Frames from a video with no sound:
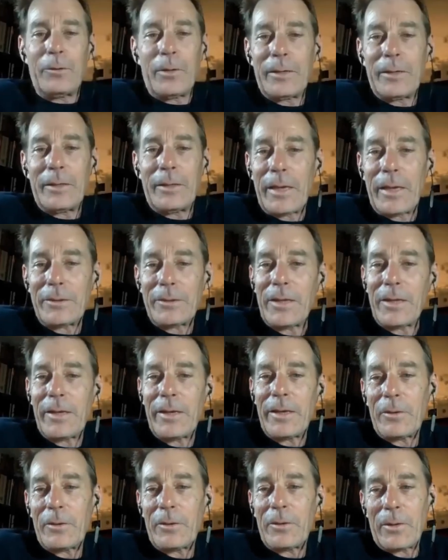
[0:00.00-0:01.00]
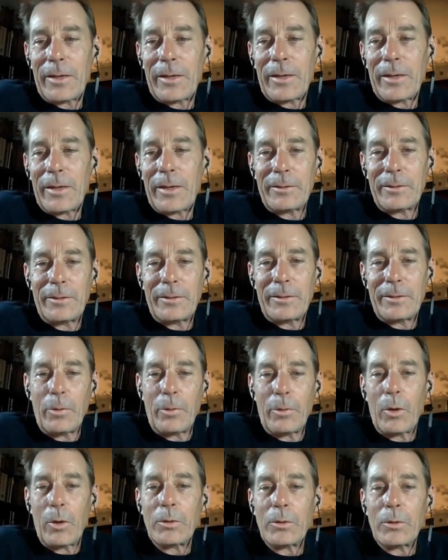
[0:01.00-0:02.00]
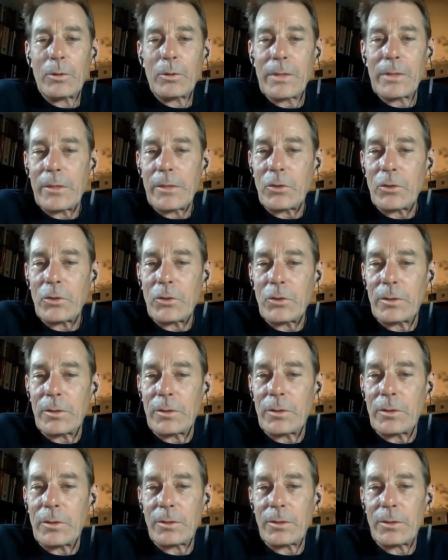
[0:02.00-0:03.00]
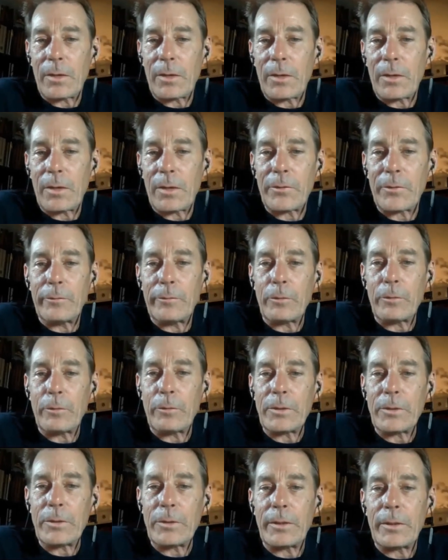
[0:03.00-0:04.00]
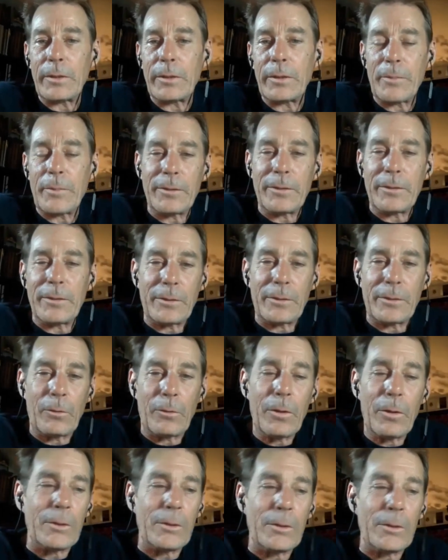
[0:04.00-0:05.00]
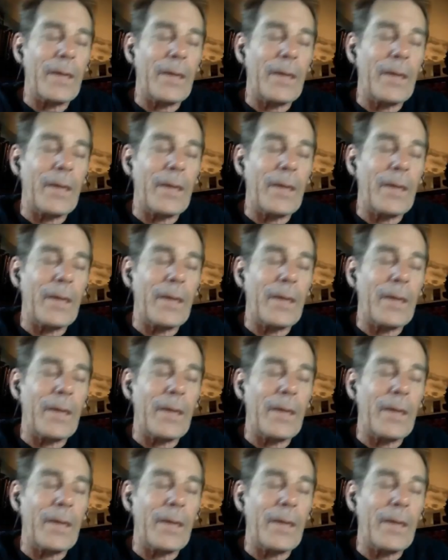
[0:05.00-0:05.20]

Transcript: and exhale and the pulsations of a universe that expands and grows.